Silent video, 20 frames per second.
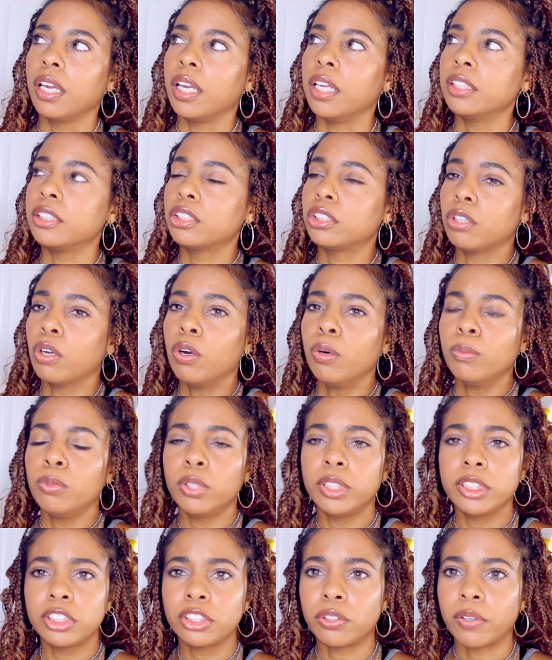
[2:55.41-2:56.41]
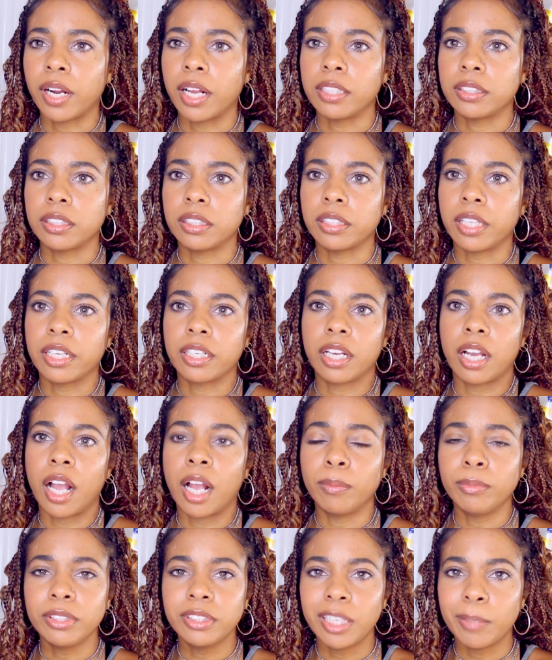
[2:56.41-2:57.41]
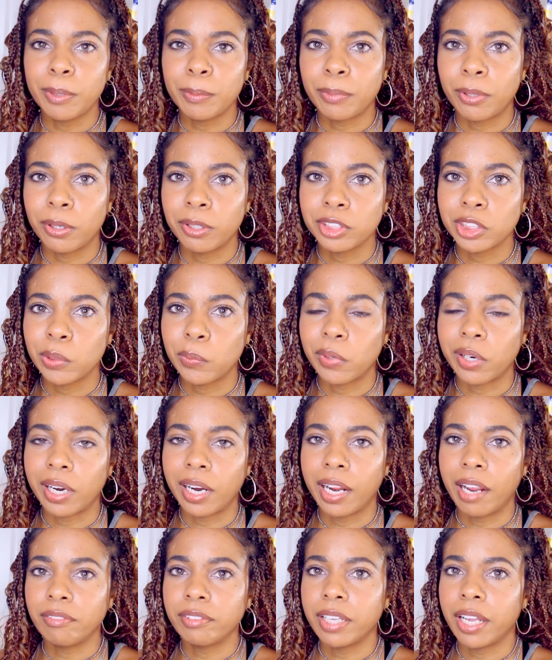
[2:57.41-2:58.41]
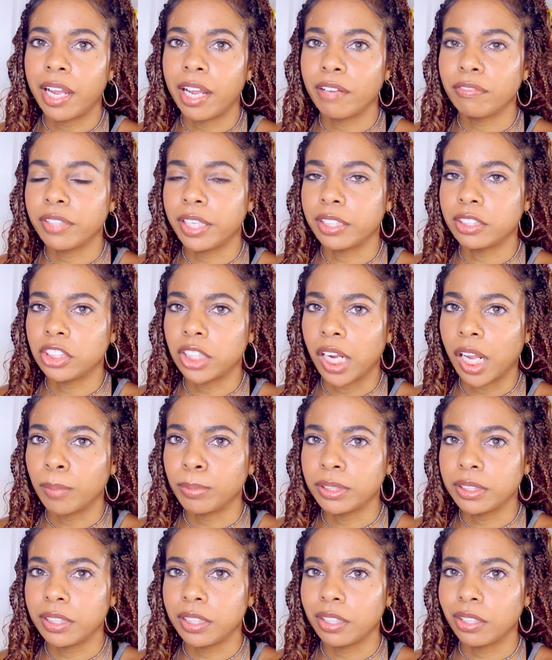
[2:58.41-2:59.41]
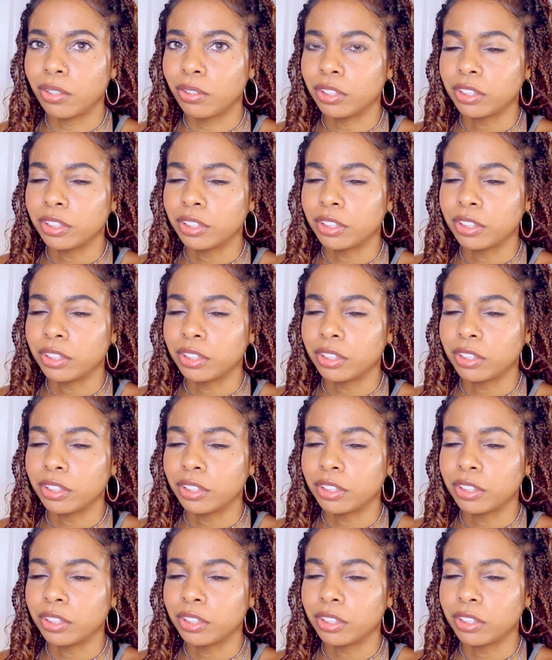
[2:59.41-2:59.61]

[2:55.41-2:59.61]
it's so moisturizing. Like I'm the type of person where I have to have like chapstick